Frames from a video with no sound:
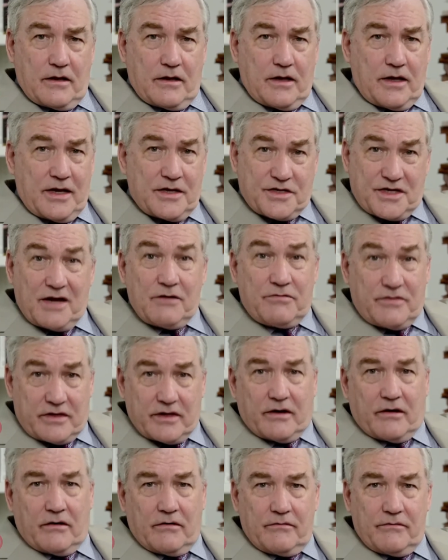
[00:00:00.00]
is out
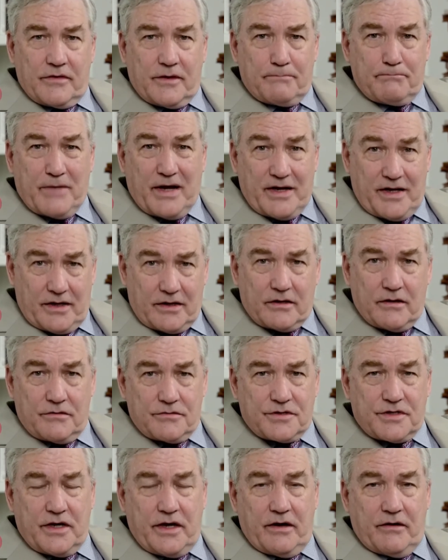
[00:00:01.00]
there. The money
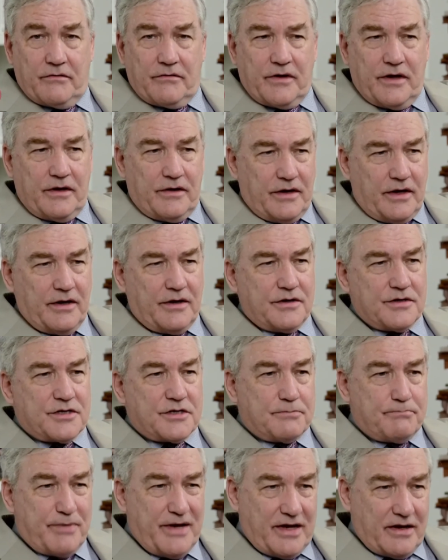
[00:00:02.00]
goes out. It is
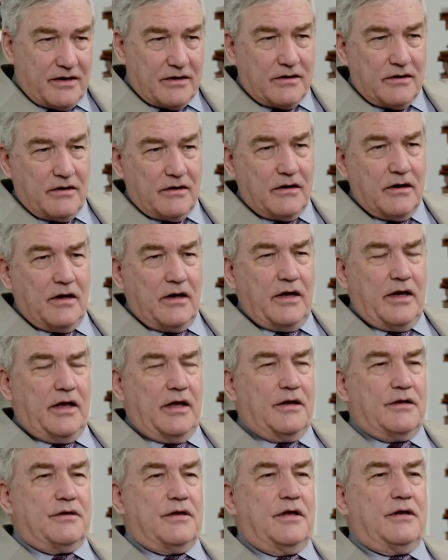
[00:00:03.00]
spent, and
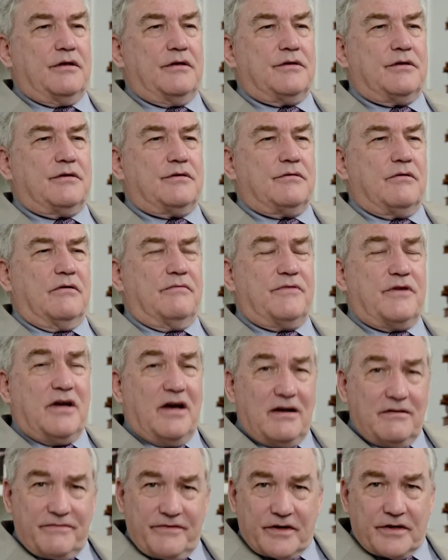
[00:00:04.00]
it is a sort of
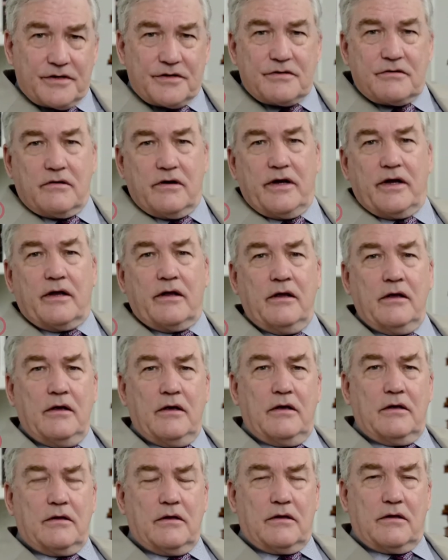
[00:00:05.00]
confidence trick
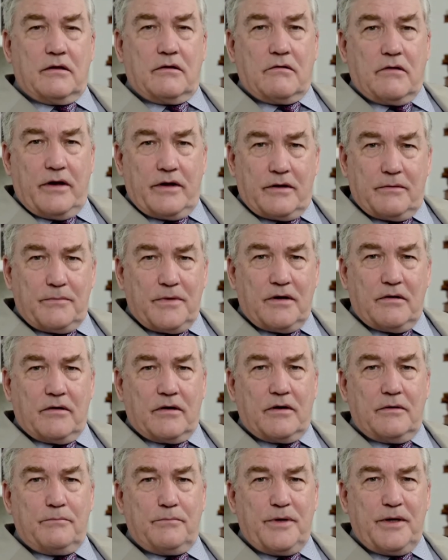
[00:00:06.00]
that the great
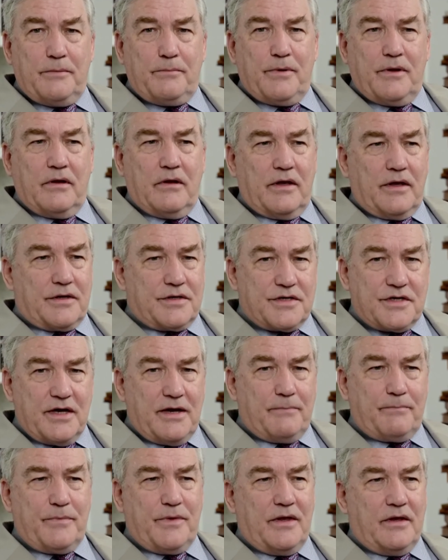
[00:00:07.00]
American people
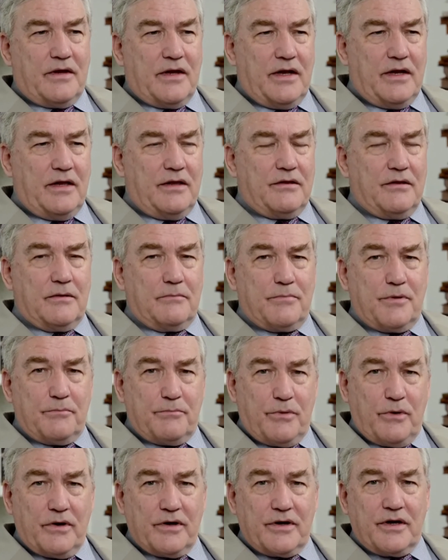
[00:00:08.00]
accept that anything
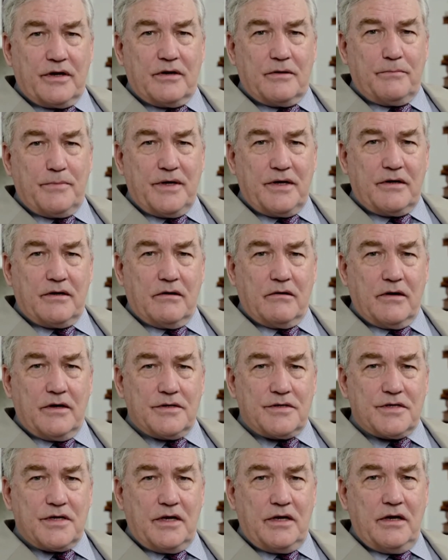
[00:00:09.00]
purporting to be
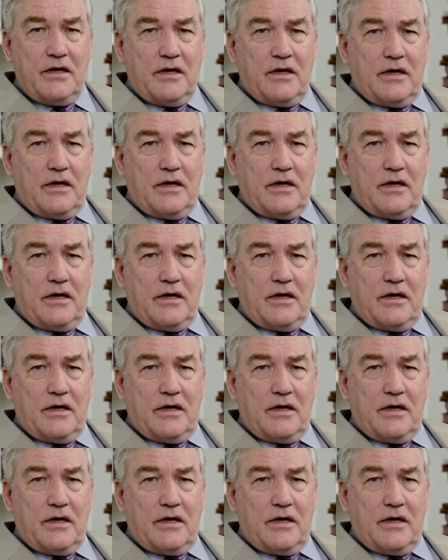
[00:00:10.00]
currency